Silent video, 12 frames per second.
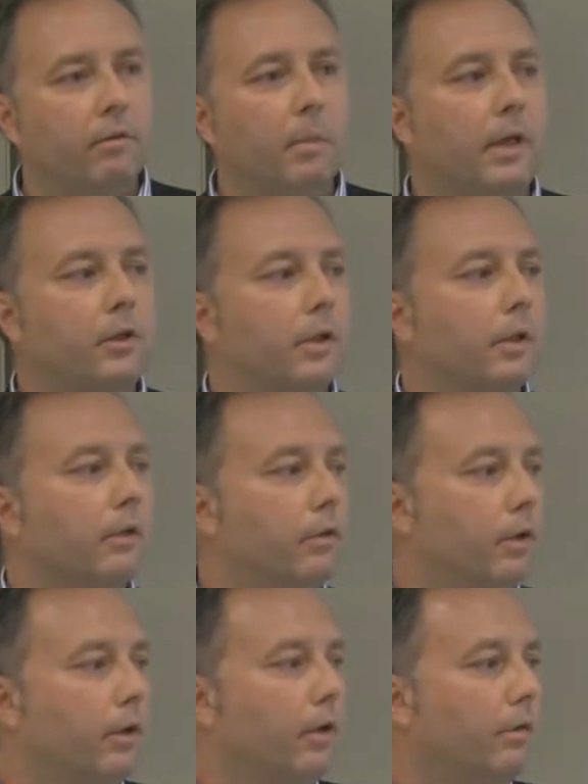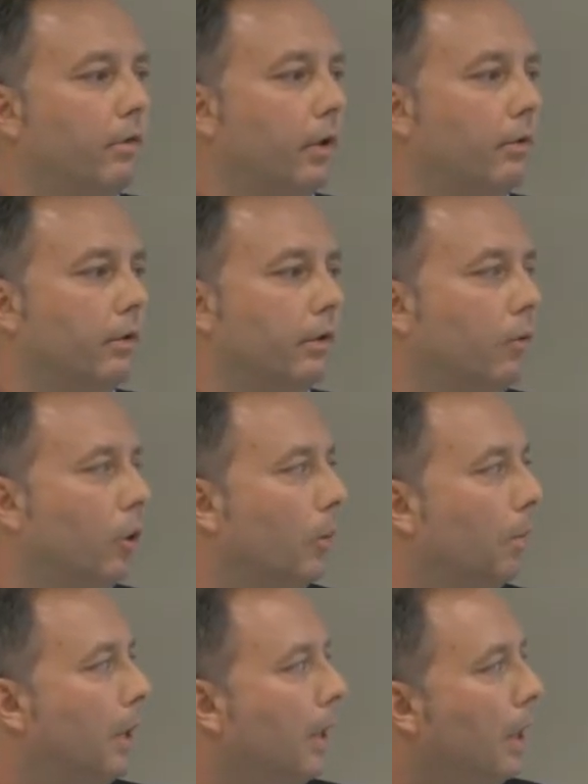information security folks in the room.